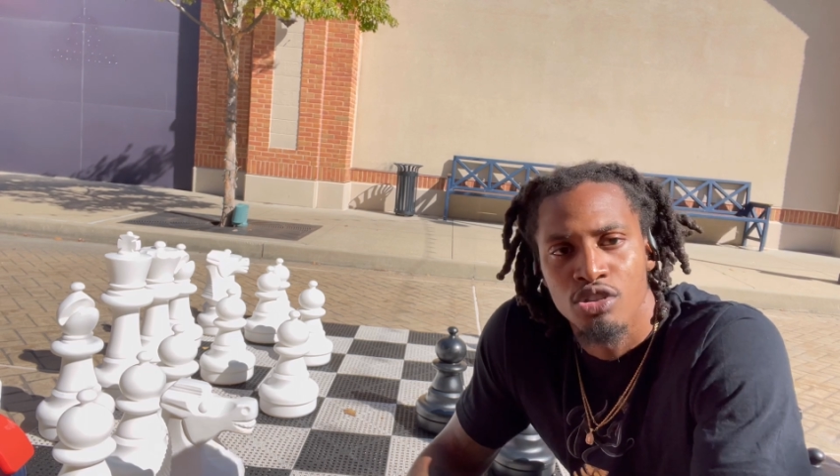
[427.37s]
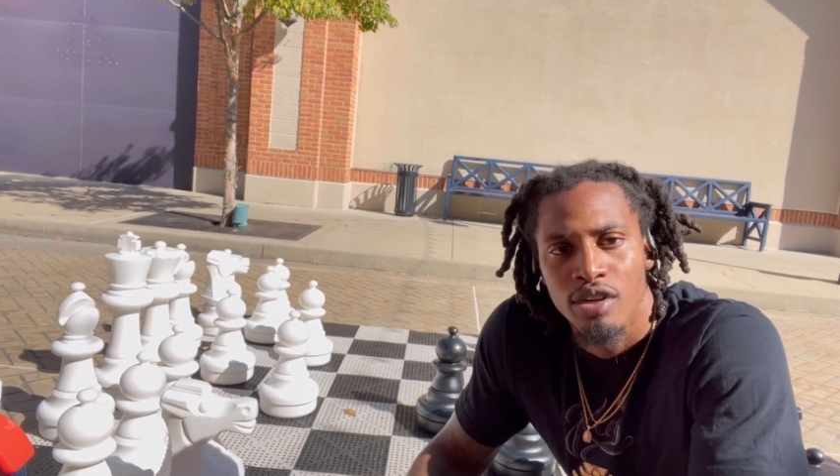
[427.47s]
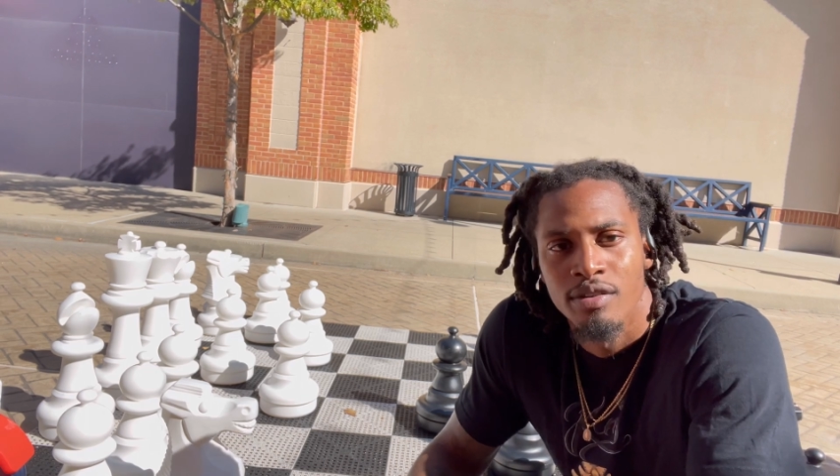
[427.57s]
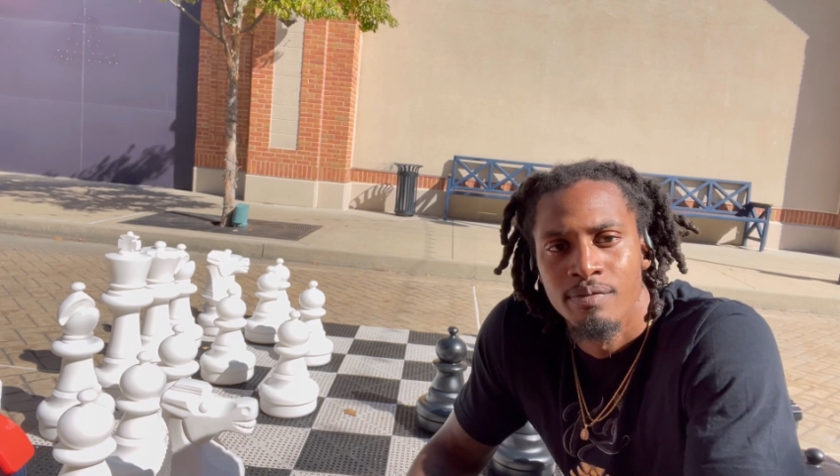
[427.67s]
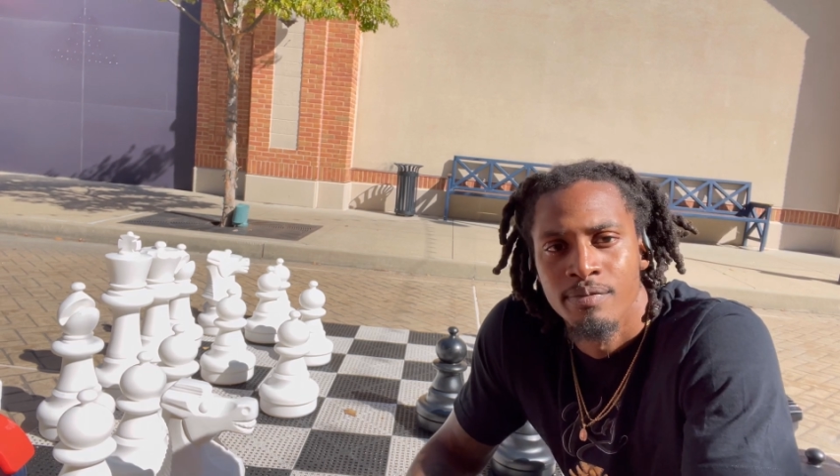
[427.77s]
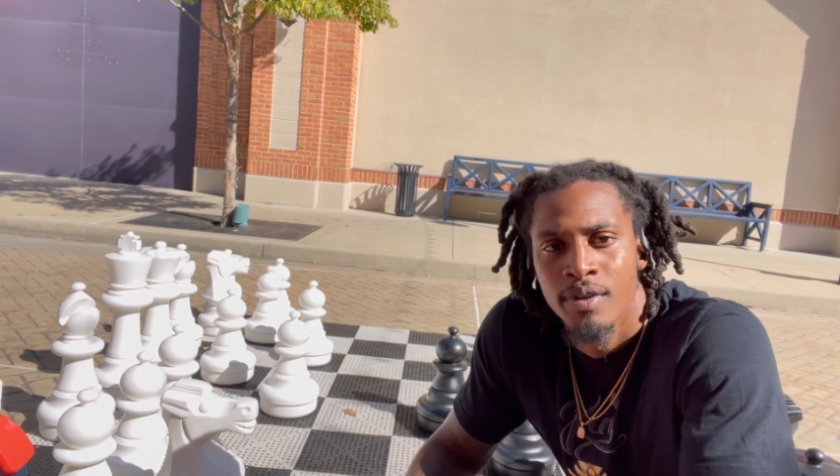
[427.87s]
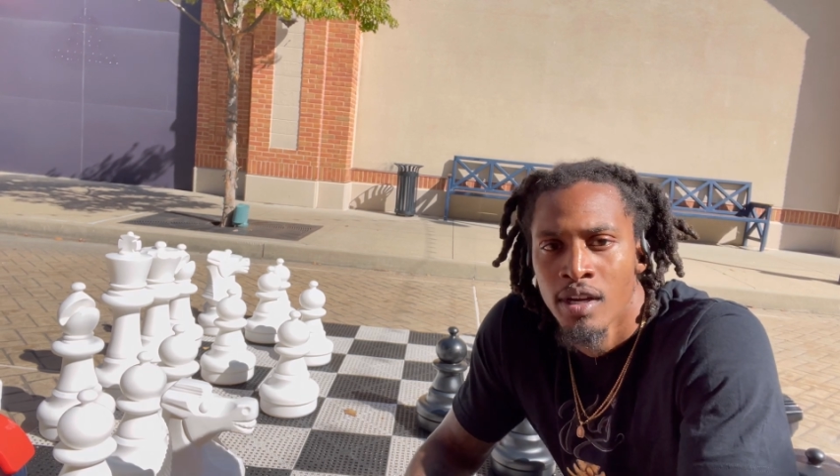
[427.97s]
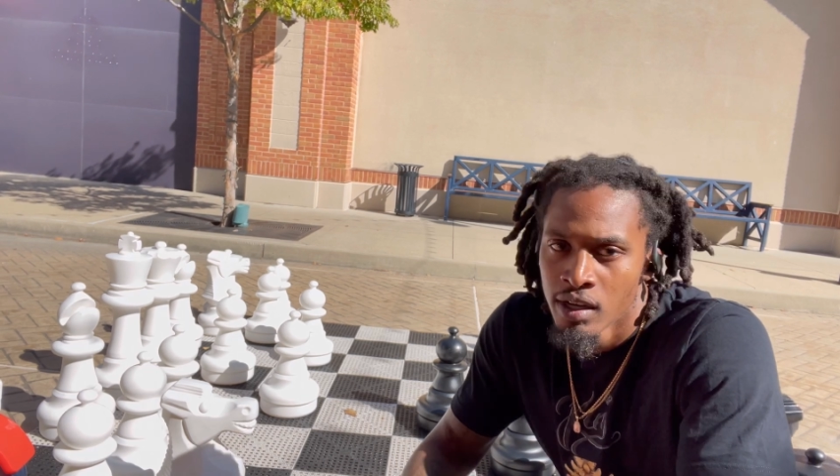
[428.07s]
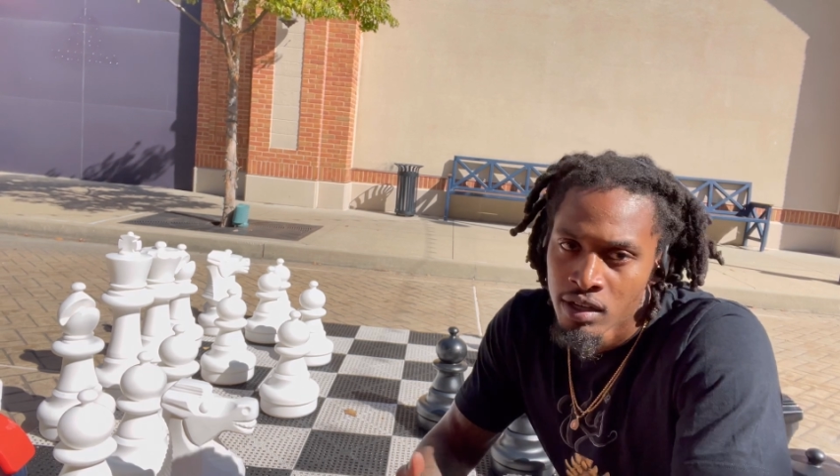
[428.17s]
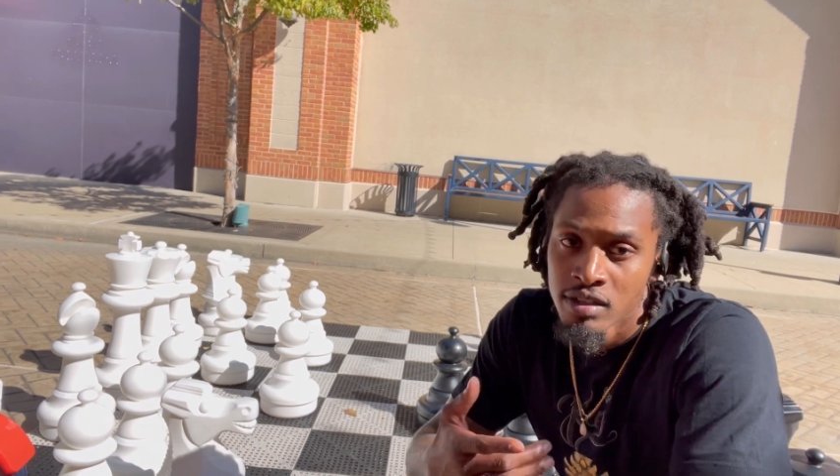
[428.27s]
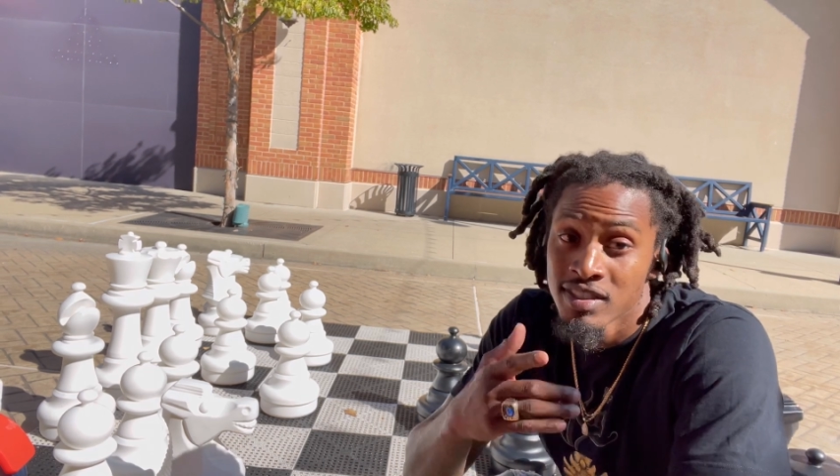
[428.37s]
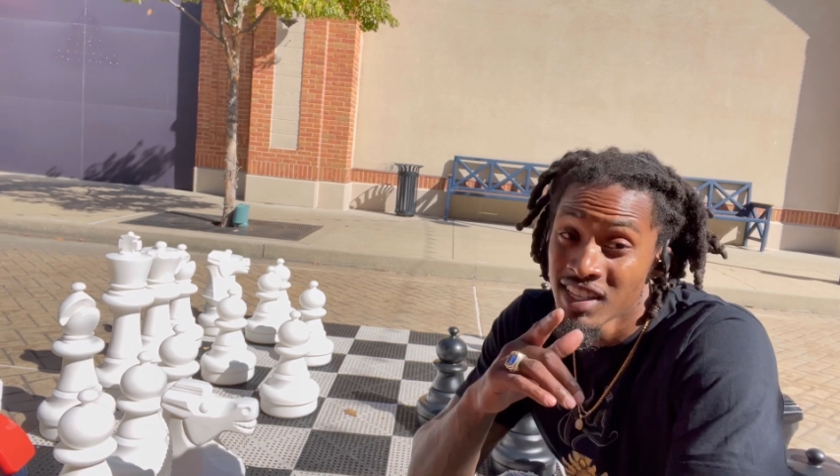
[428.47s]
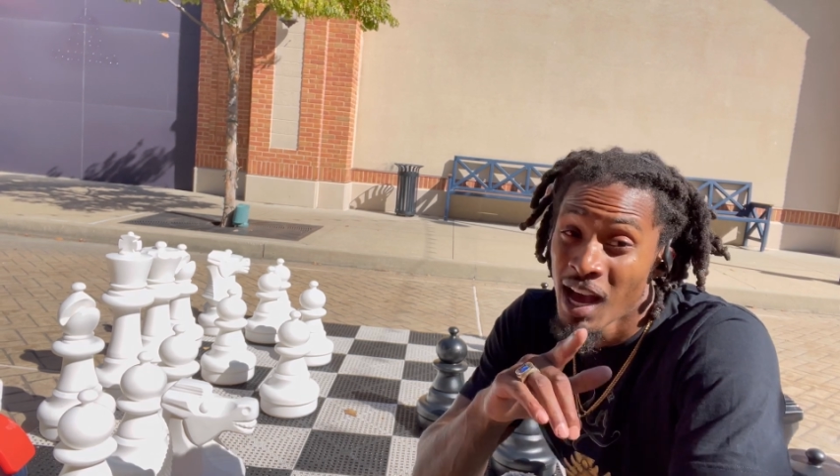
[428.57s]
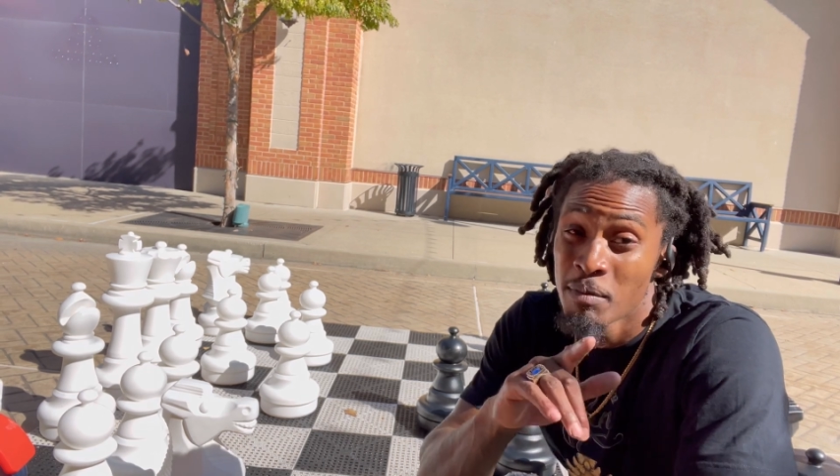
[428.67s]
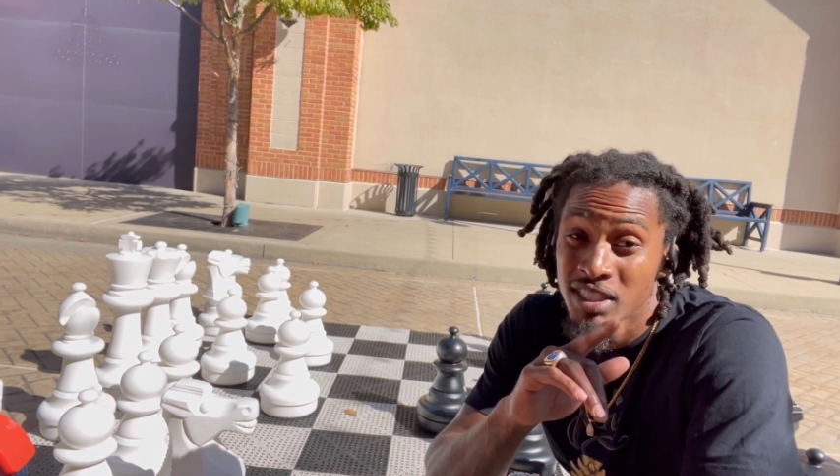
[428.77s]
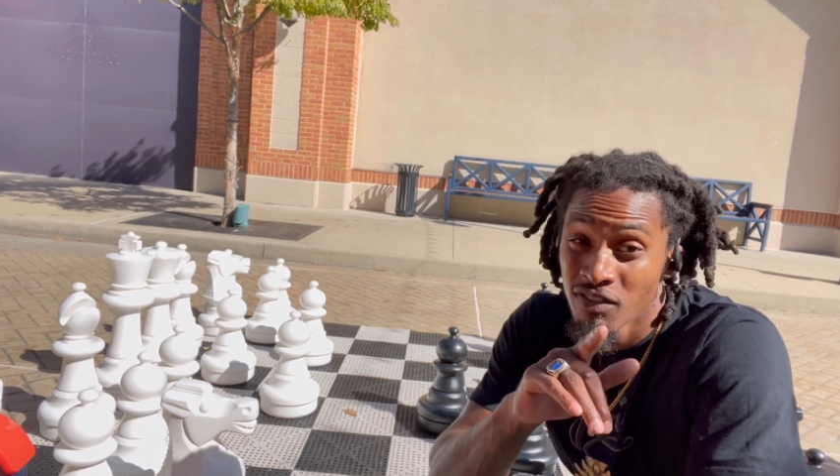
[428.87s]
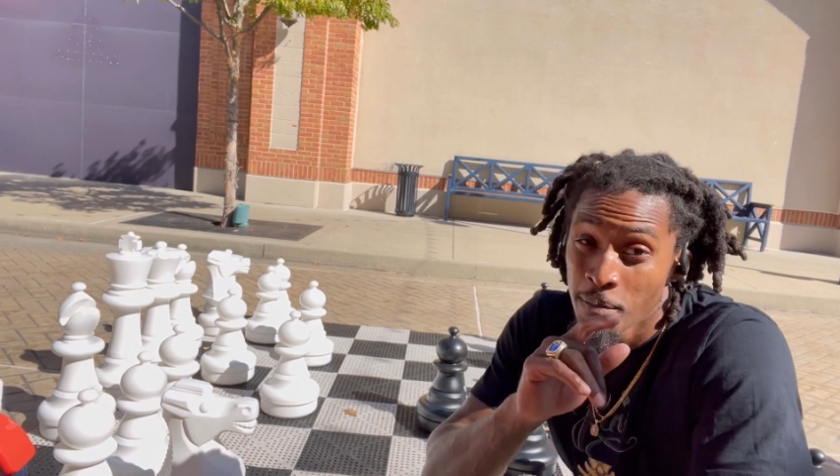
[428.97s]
You see how much of a